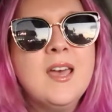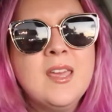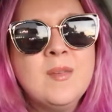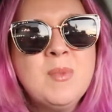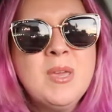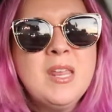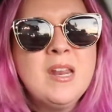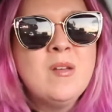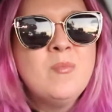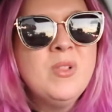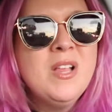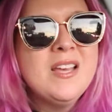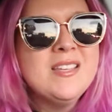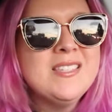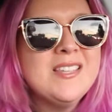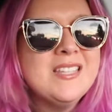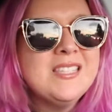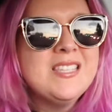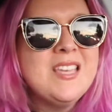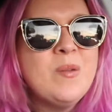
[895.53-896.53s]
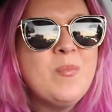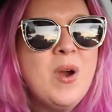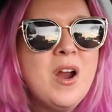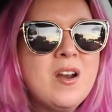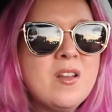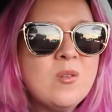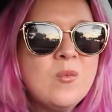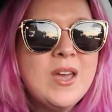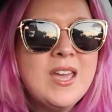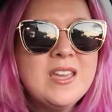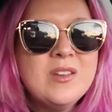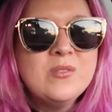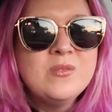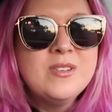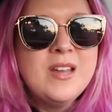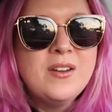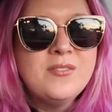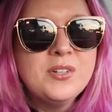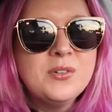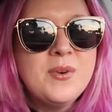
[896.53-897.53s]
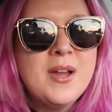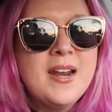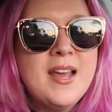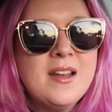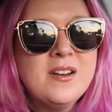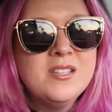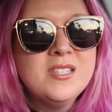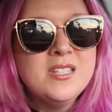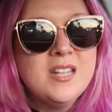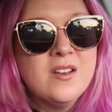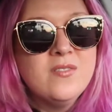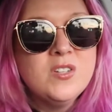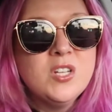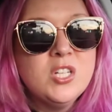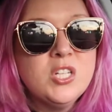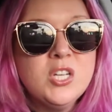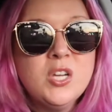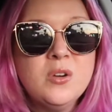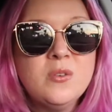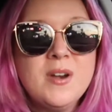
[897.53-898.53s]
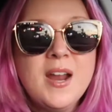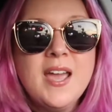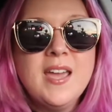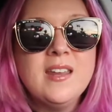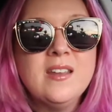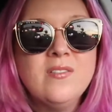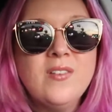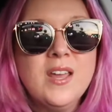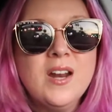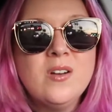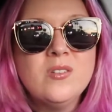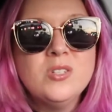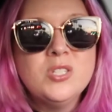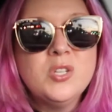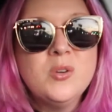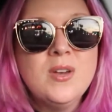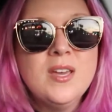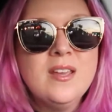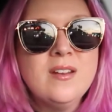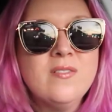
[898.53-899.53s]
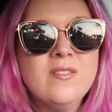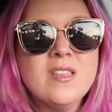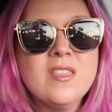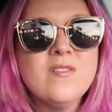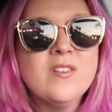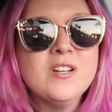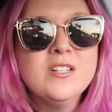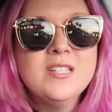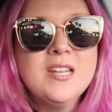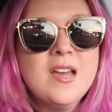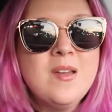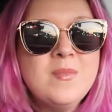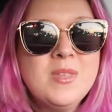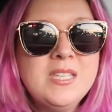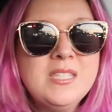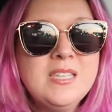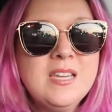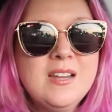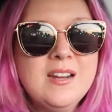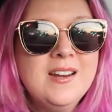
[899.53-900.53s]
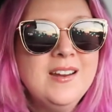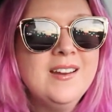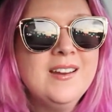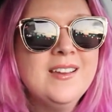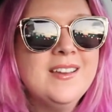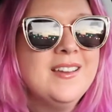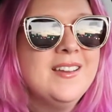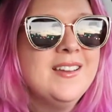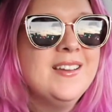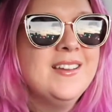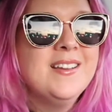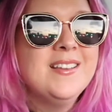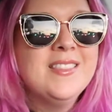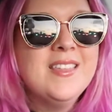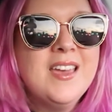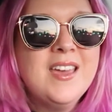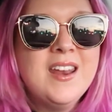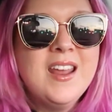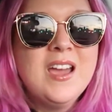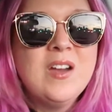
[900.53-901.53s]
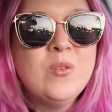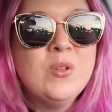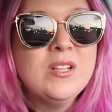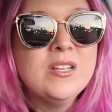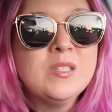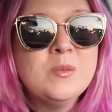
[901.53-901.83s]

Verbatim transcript: I mean, and plus that's like part of the way you never run out of stuff to do, right? If I don't do it for the first time this year, then I will